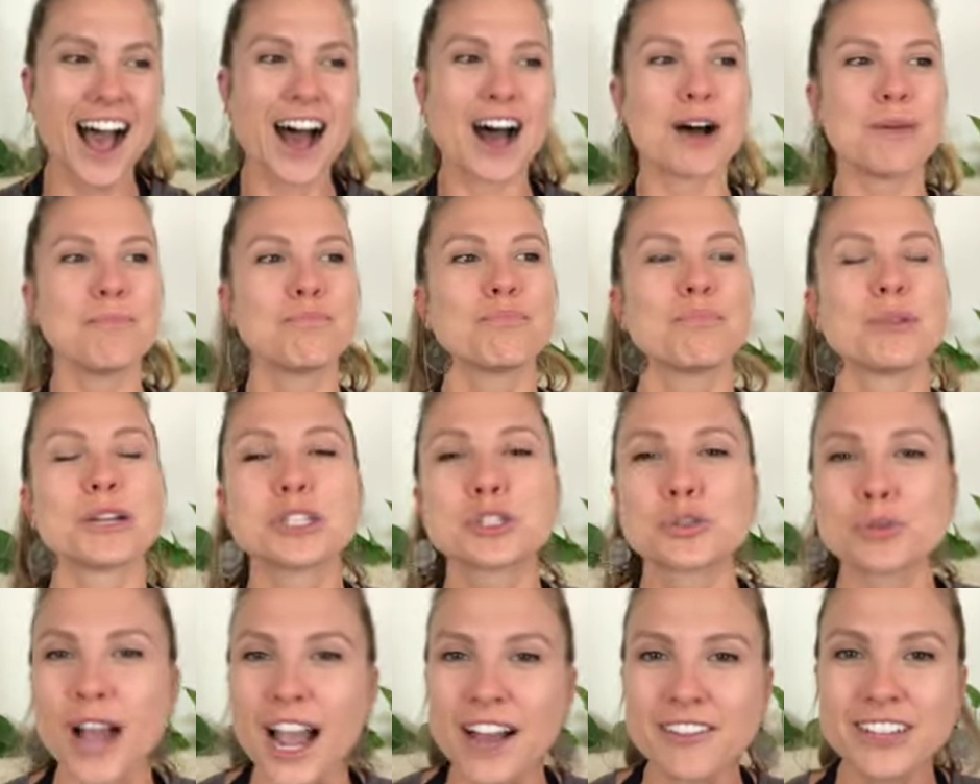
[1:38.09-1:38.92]
Um,
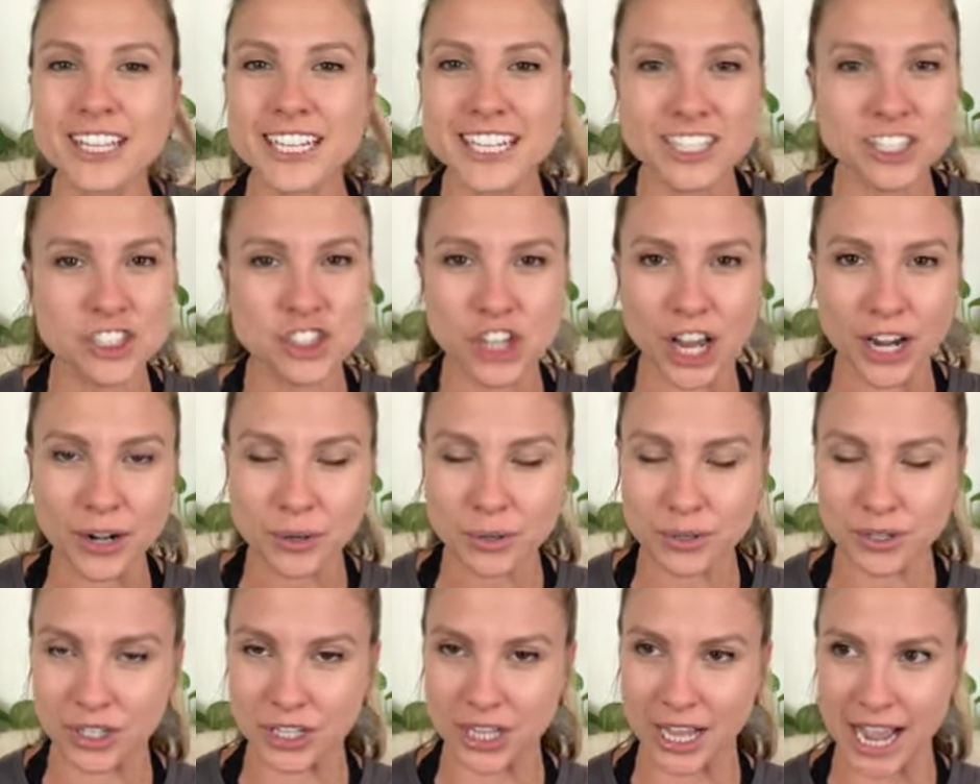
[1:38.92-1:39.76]
but traveling in
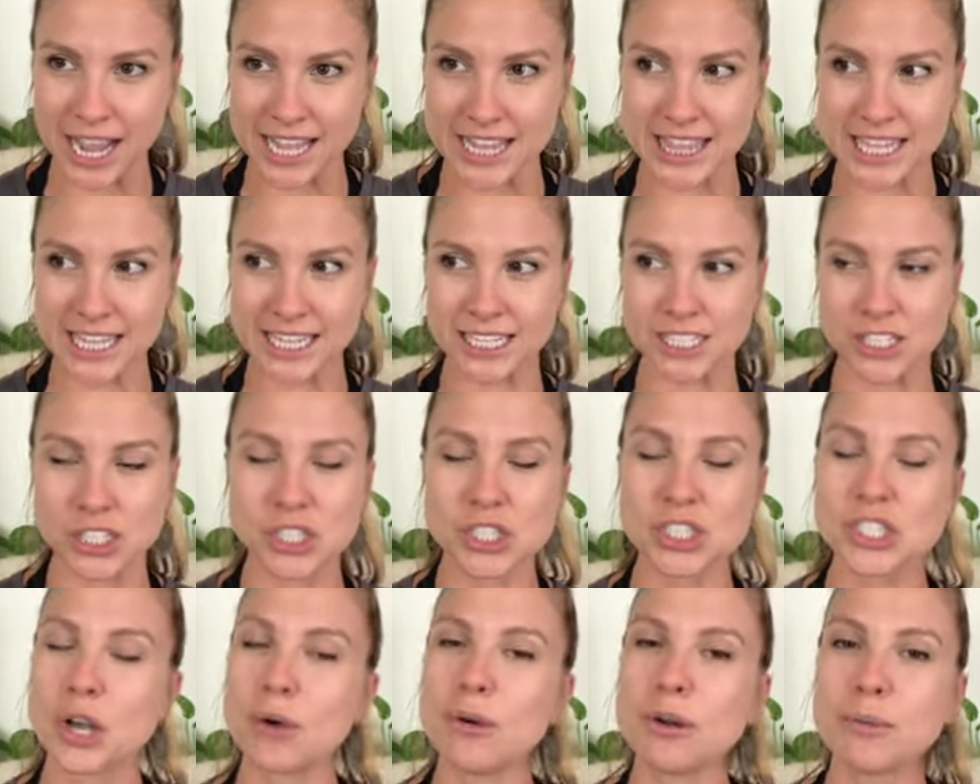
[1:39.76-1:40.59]
general, I think it's
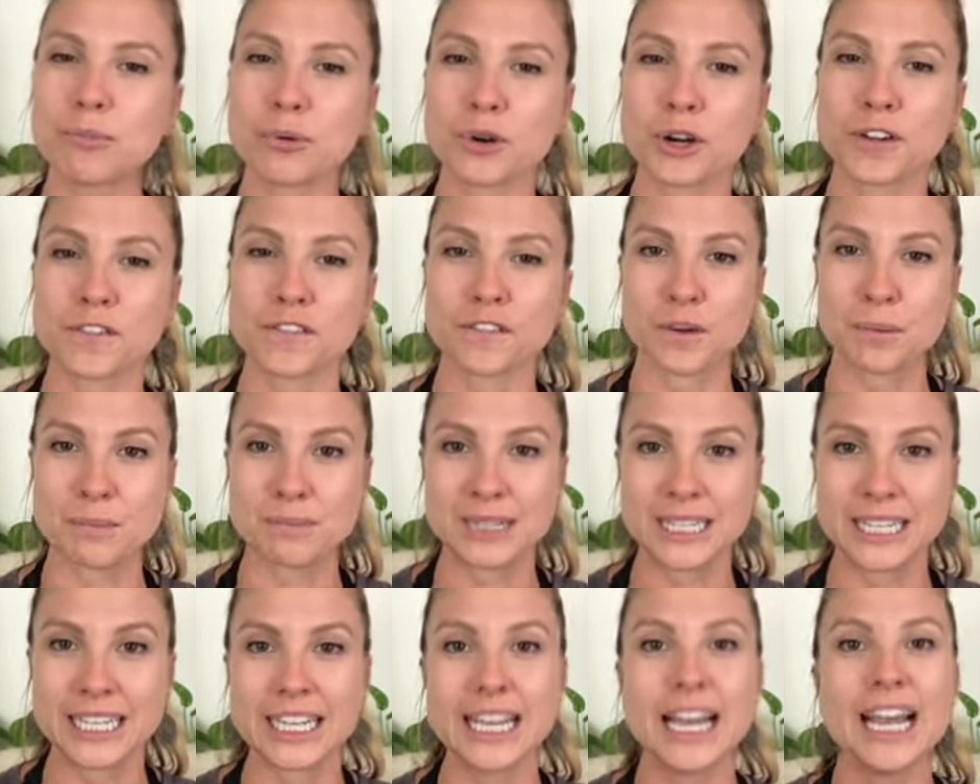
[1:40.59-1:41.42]
so important for
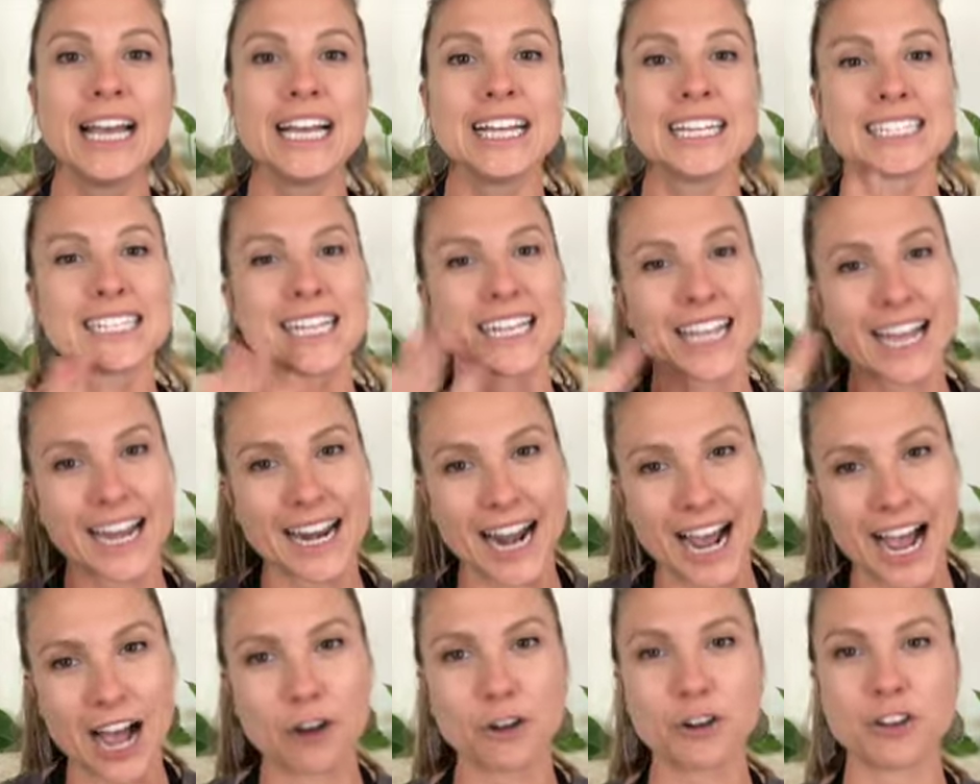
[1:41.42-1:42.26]
me to
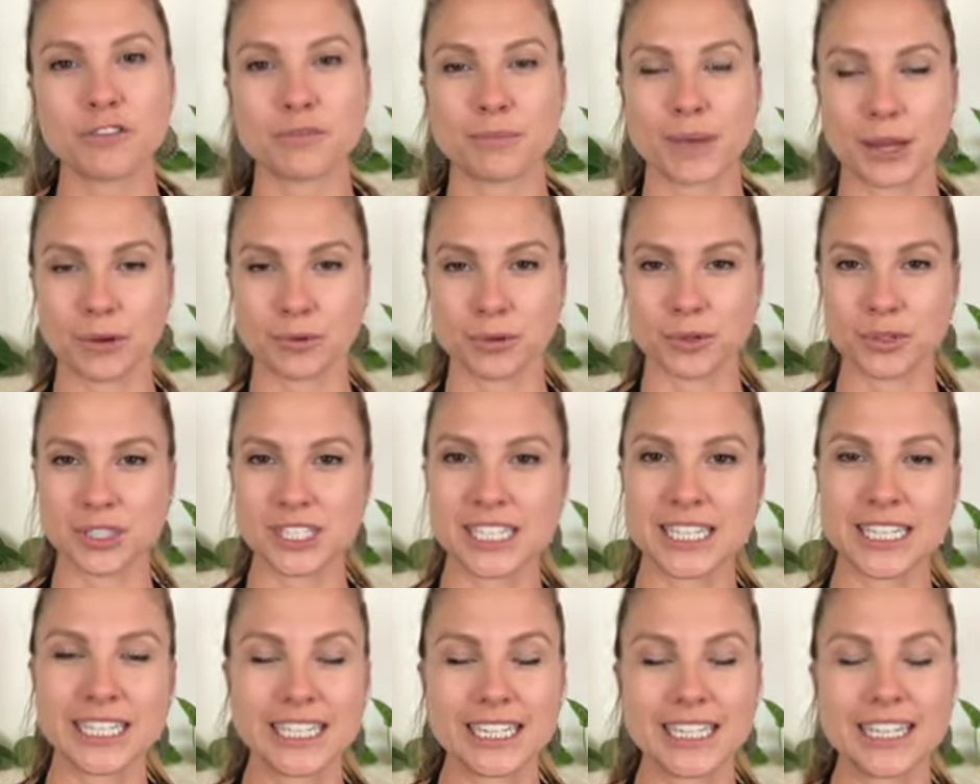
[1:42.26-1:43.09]
get out of my
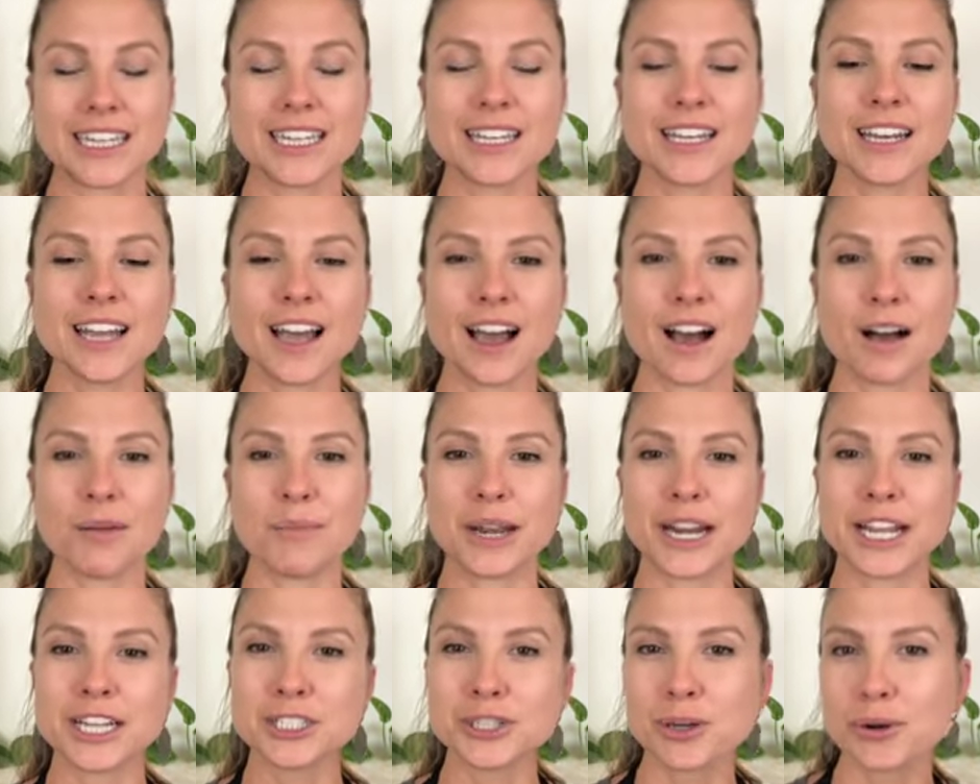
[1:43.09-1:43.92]
routine.
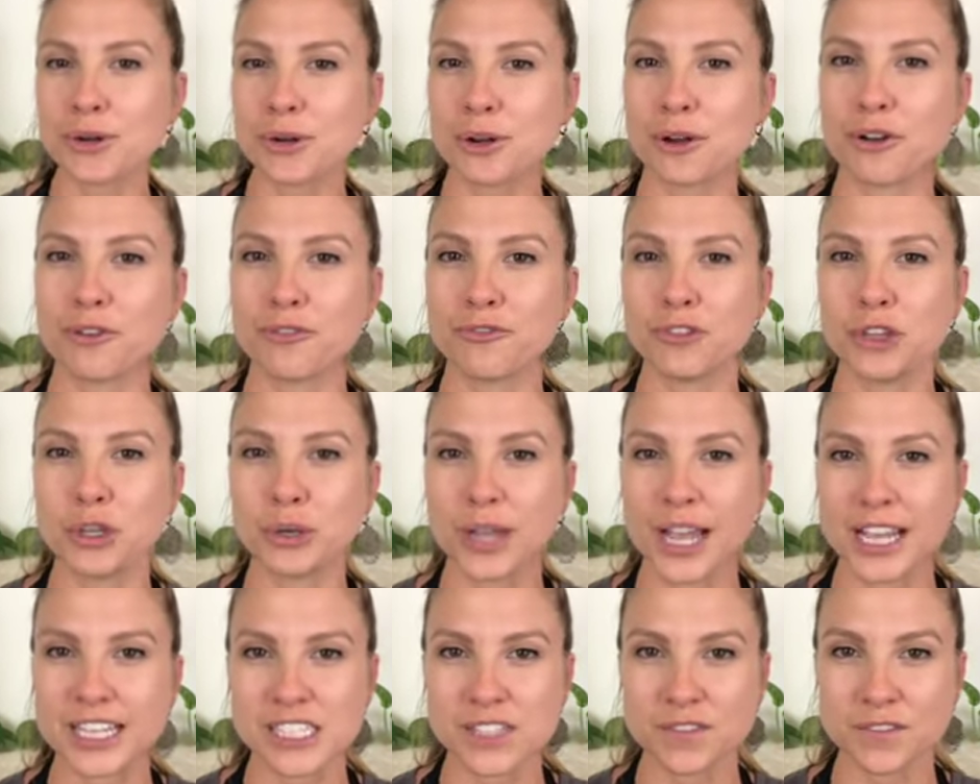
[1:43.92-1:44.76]
Um, and I don't know if
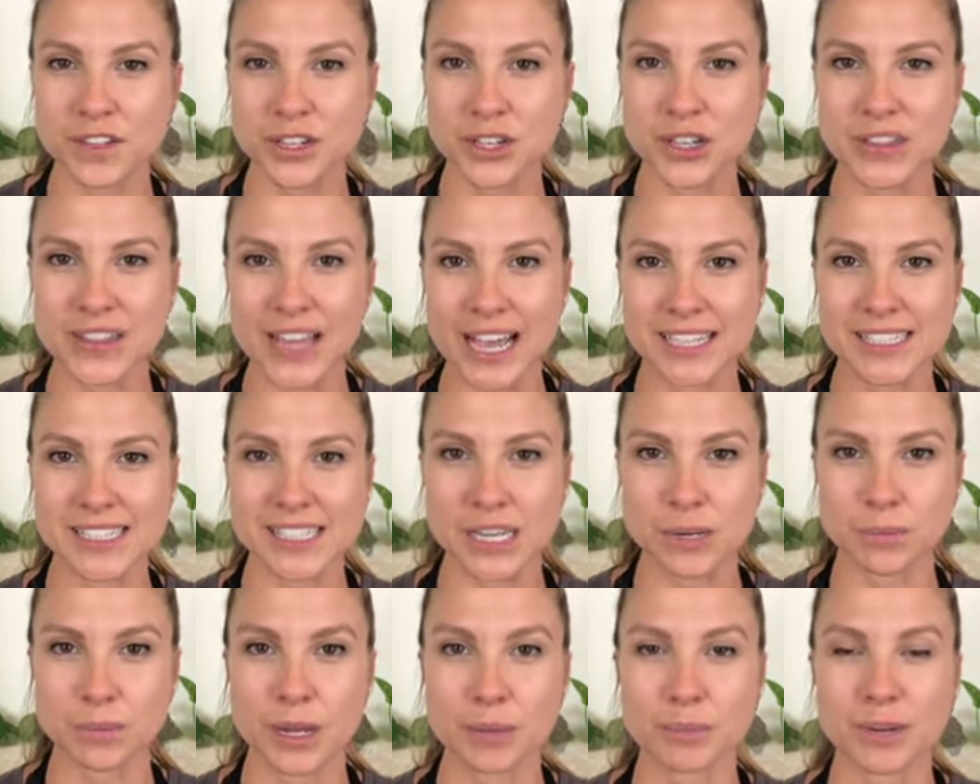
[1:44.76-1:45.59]
you guys feel that
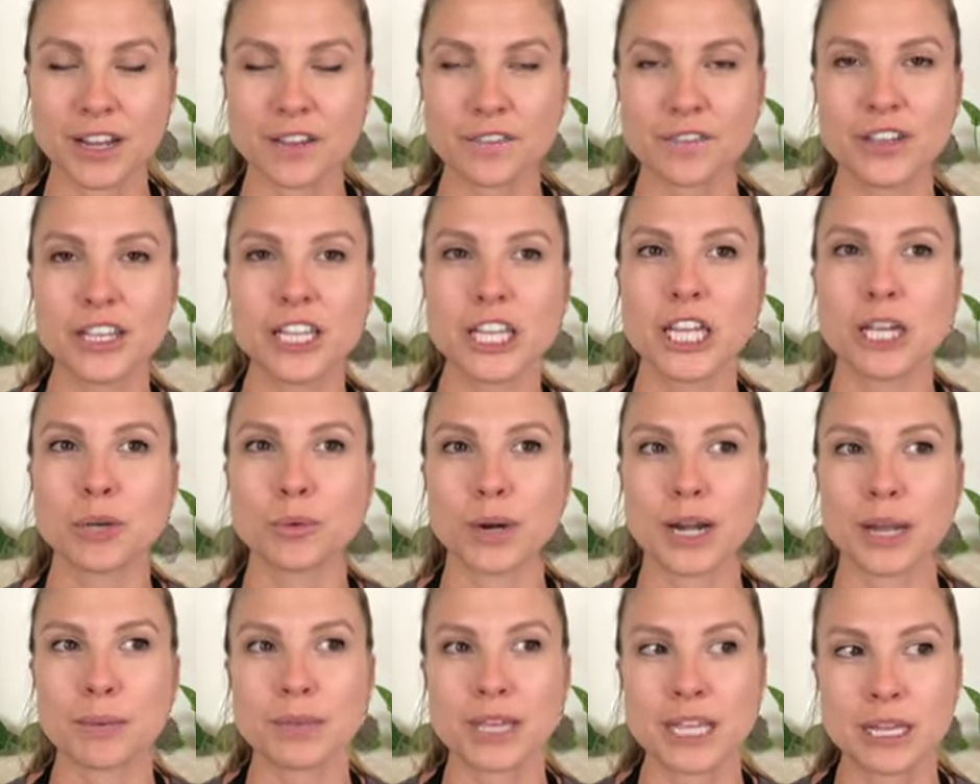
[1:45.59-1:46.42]
same way, but I feel like
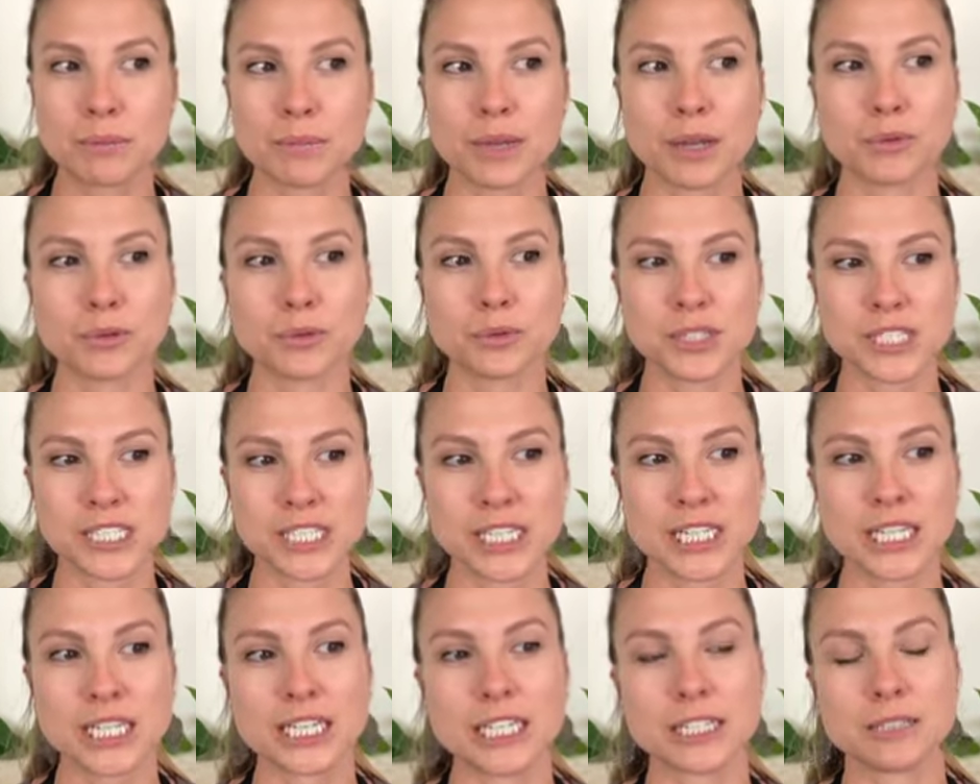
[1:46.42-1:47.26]
when I'm in my
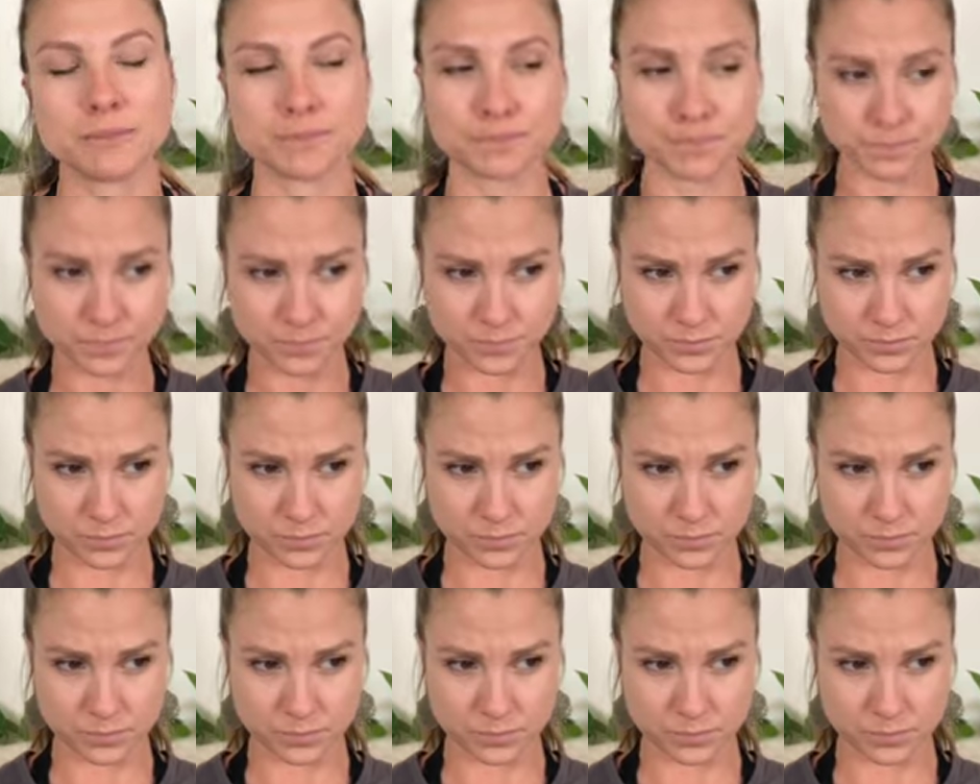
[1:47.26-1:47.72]
routine,